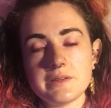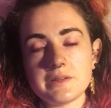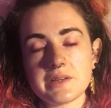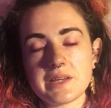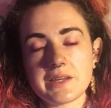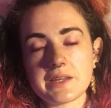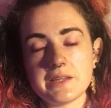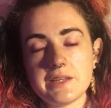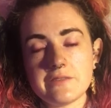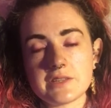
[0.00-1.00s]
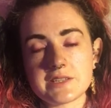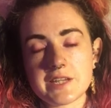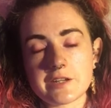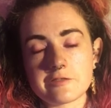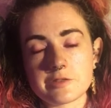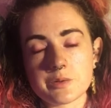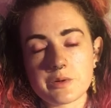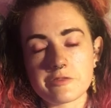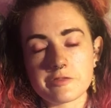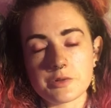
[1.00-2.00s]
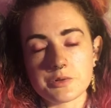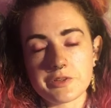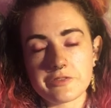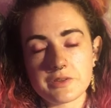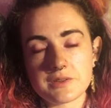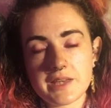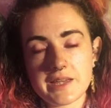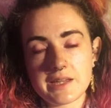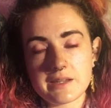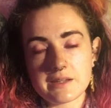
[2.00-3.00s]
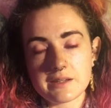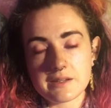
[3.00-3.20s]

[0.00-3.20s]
And you can even take a forward fold if you'd like.